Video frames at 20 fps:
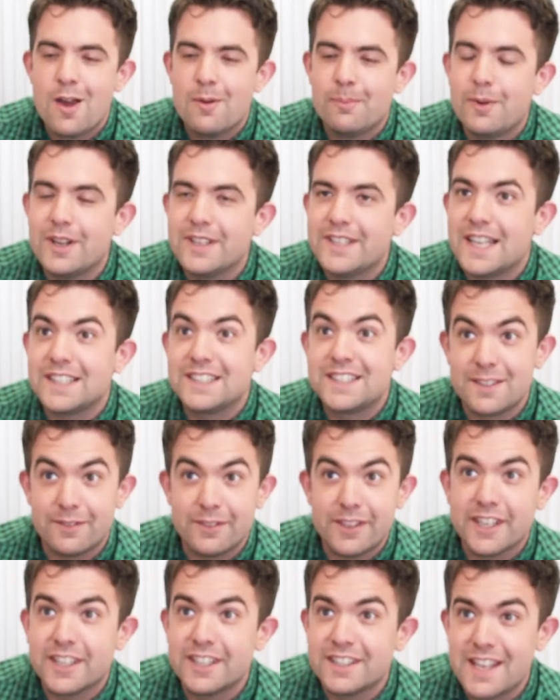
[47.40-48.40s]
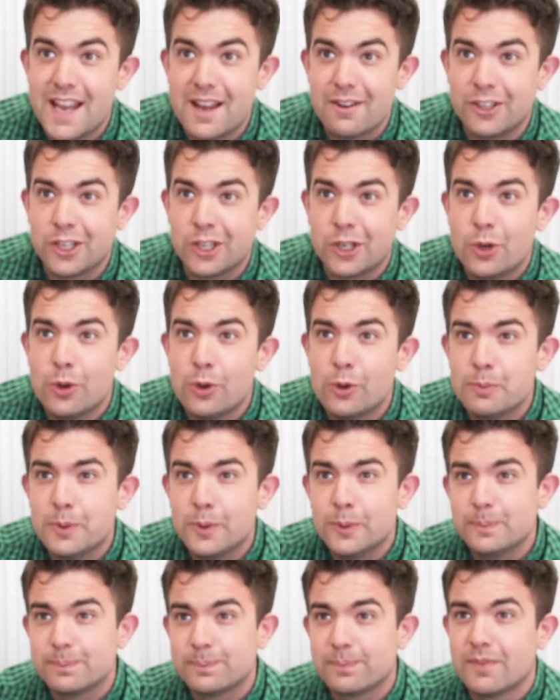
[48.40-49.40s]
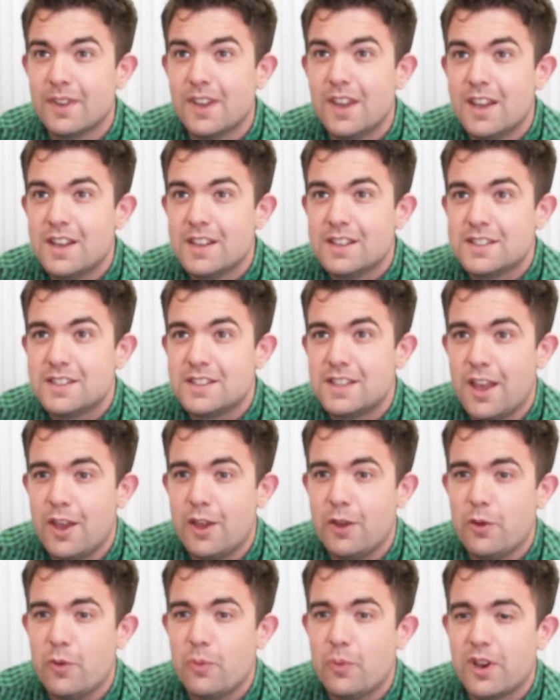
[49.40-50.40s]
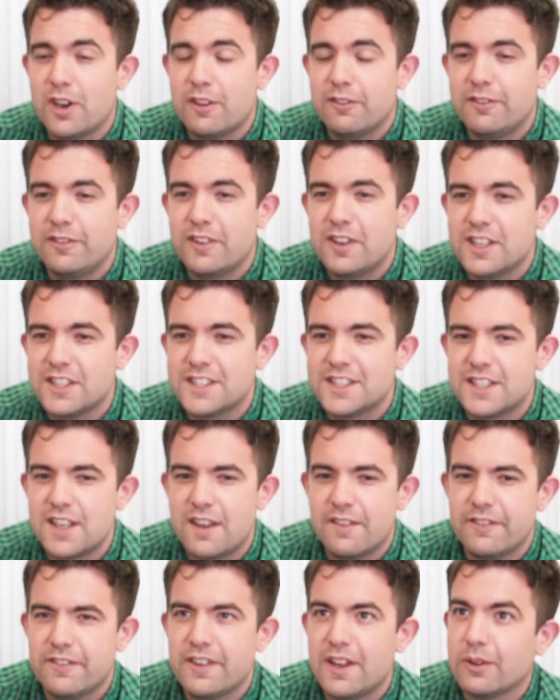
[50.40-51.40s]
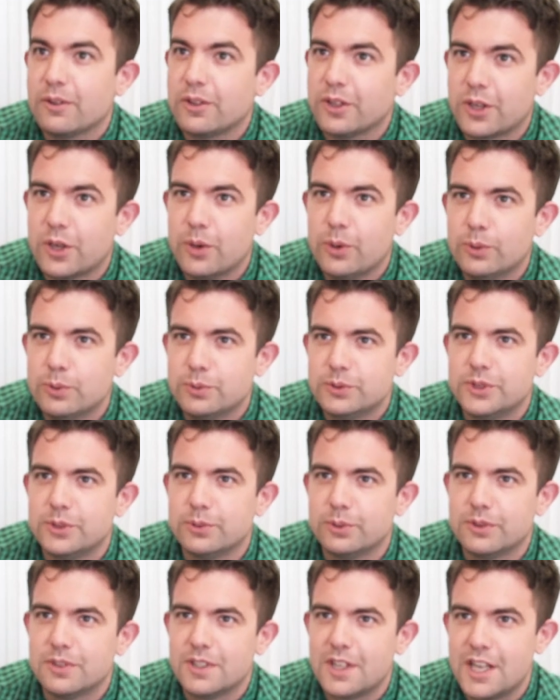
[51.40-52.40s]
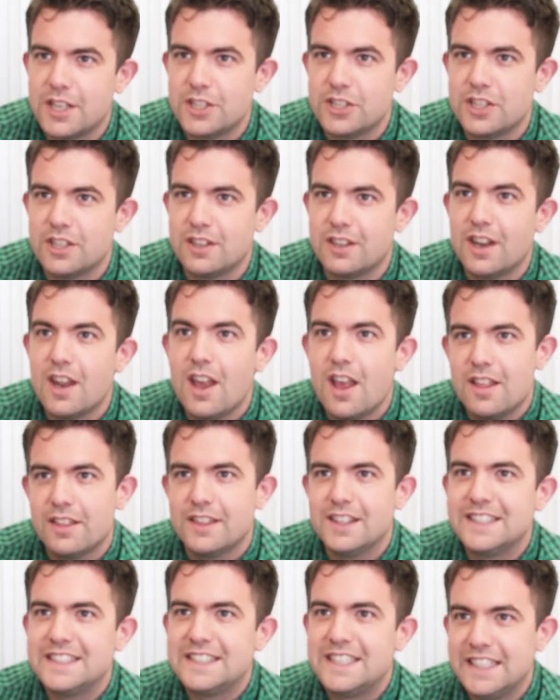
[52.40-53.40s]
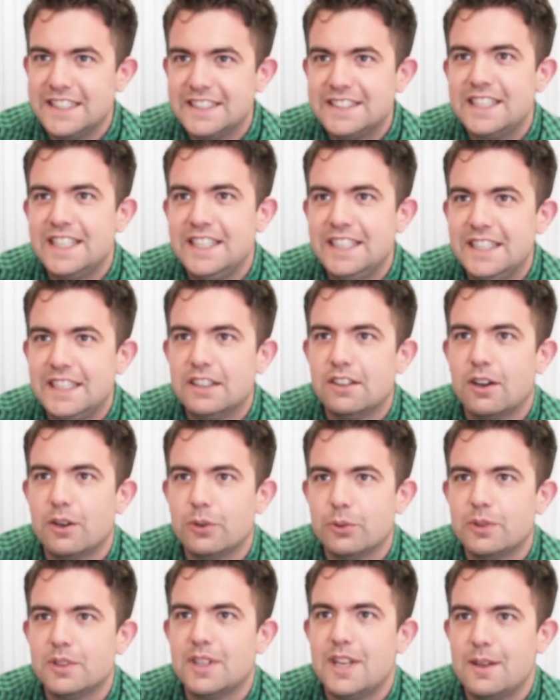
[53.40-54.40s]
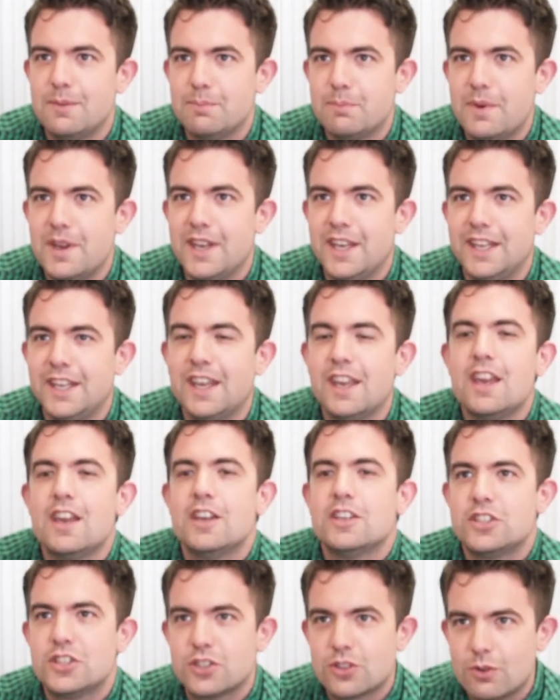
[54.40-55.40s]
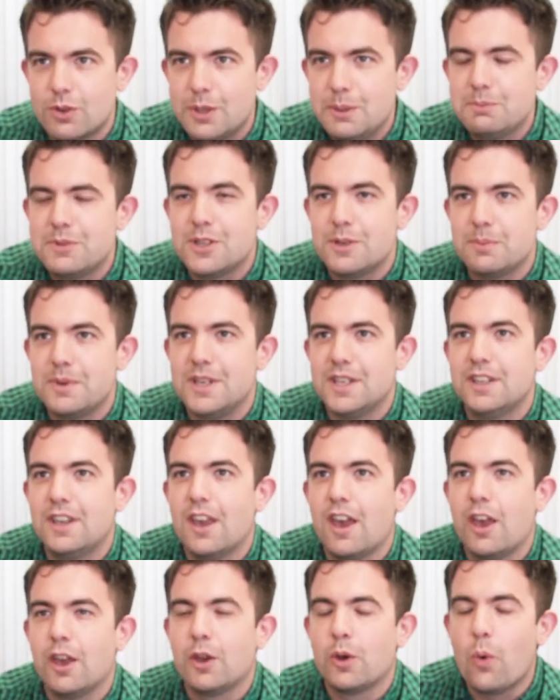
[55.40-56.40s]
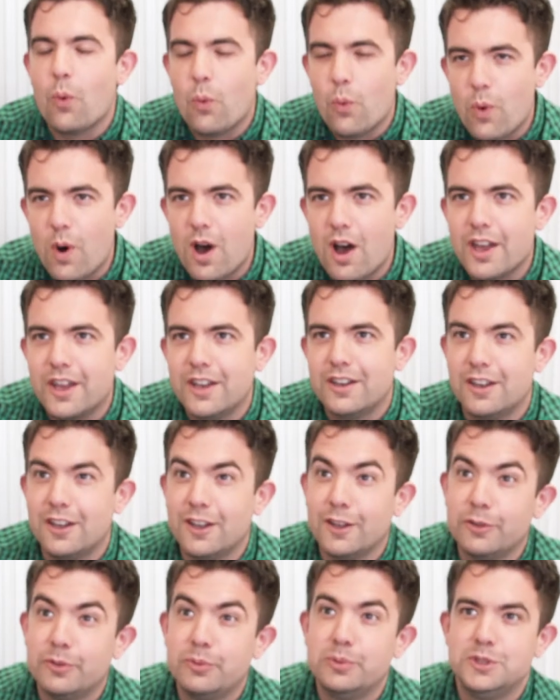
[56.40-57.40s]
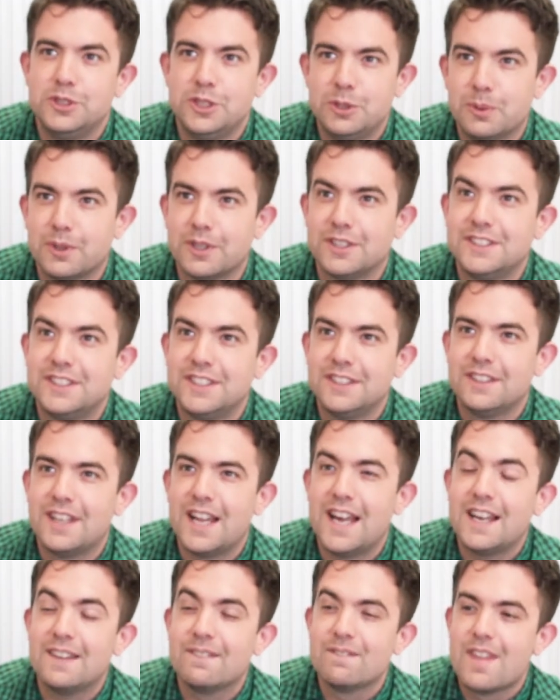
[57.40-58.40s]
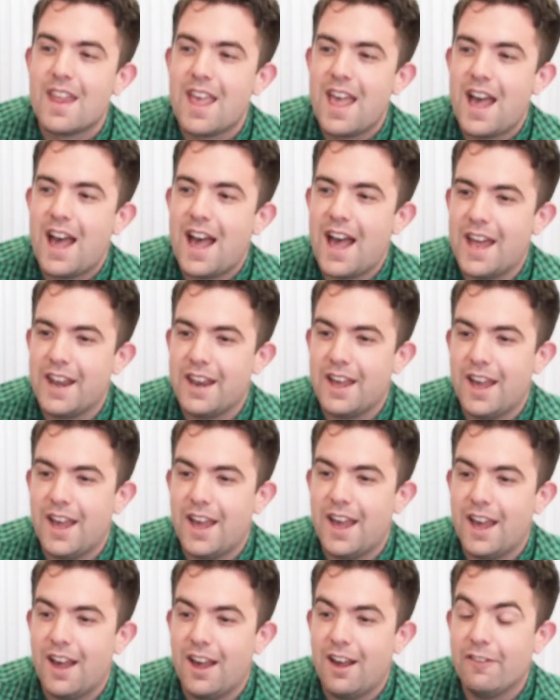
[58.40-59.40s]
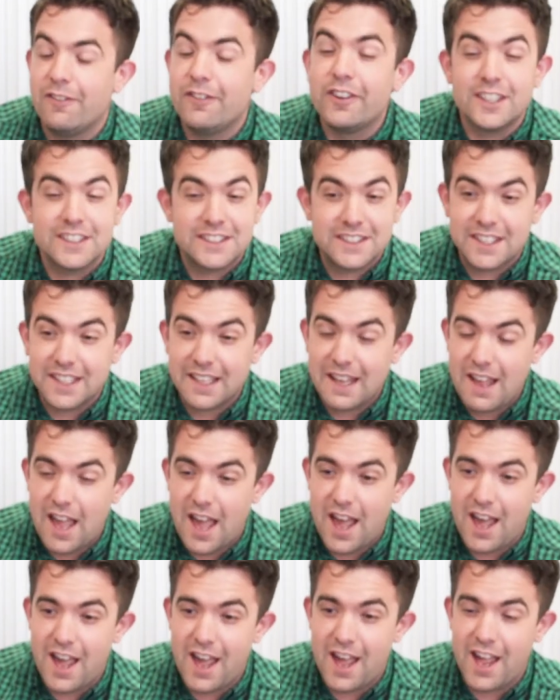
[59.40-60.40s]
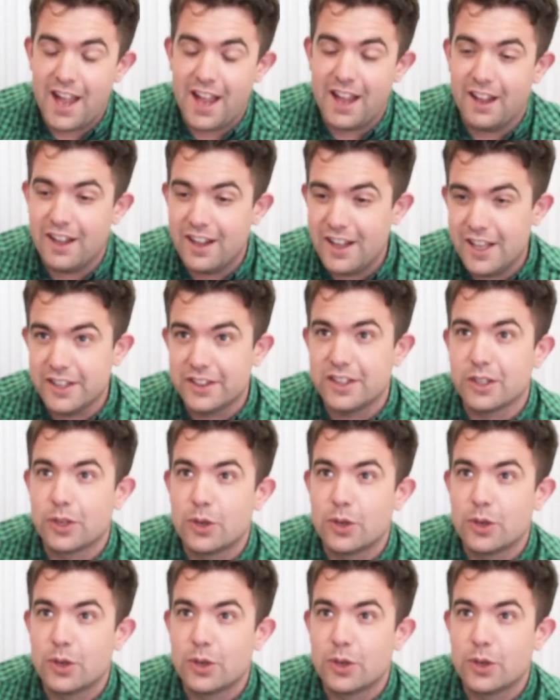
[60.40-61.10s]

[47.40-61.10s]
my dad's a vicar down in Cornwall, so when I first felt the call to ordination, the 16 year old in me screamed at me going, why on earth would you want to do that? And uh, I first uh, heard the